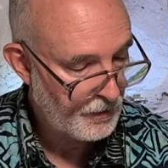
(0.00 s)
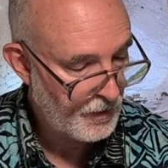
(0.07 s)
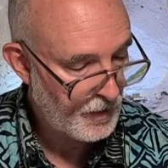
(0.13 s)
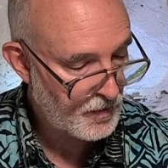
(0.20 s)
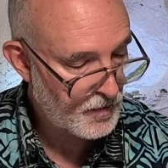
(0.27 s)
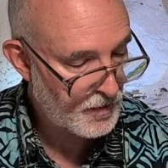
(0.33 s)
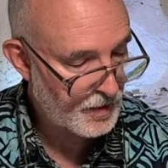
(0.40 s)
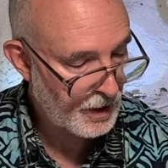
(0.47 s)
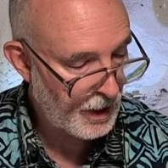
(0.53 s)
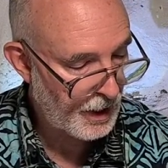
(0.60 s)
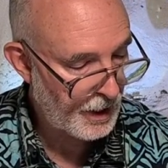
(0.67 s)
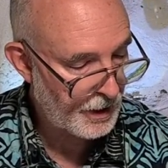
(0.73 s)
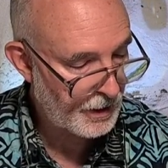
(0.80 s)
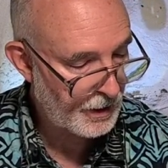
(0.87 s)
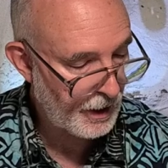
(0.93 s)
the
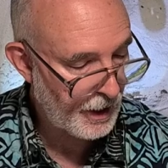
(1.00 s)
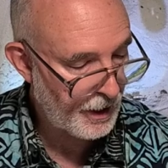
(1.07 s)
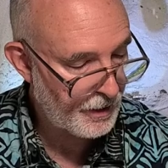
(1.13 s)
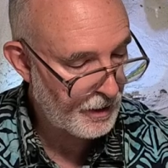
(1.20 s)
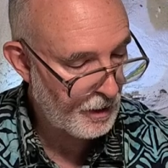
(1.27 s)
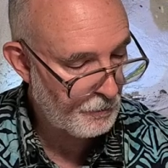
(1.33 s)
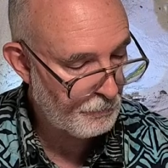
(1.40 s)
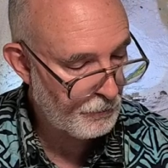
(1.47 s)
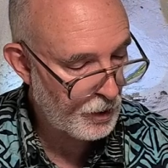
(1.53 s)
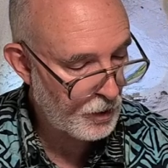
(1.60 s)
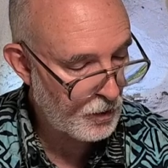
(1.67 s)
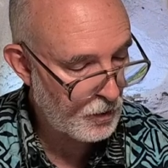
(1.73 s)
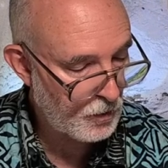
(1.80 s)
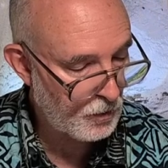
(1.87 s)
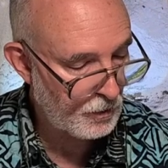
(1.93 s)
sun and the
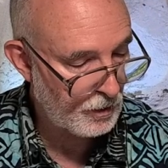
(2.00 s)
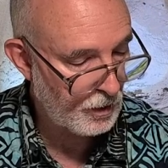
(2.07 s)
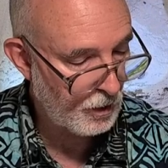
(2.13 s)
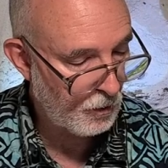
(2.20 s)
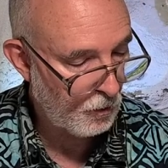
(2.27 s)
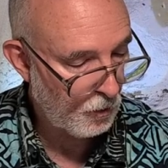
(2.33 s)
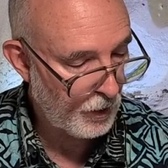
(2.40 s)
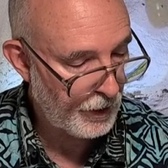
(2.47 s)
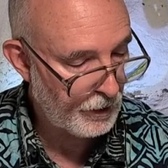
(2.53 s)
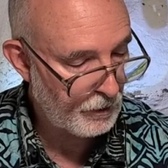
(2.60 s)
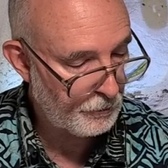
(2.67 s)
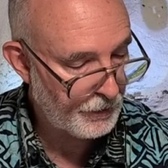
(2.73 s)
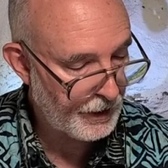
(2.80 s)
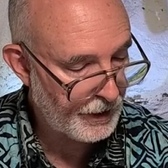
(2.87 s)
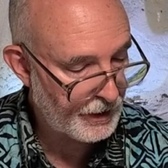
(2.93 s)
moon
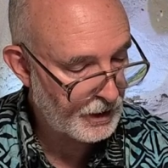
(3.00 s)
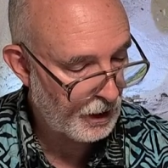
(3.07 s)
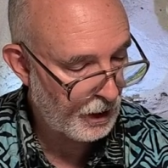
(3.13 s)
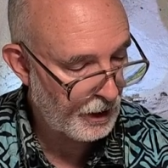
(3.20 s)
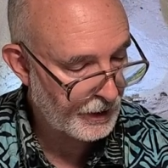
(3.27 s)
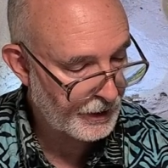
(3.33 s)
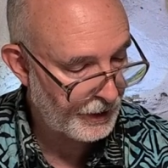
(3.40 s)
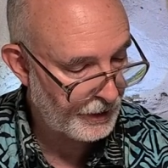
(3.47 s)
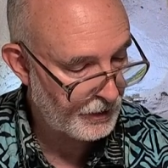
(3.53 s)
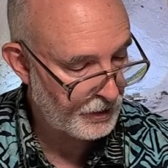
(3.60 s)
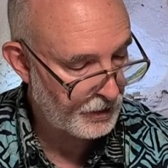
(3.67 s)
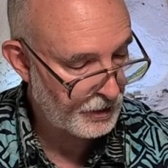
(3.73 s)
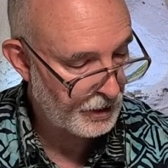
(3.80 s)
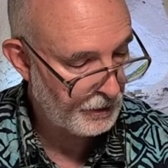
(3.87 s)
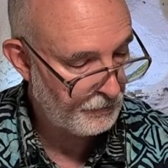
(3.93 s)
will be
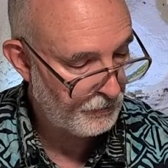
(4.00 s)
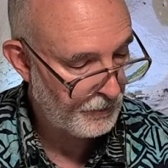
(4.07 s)
darkened,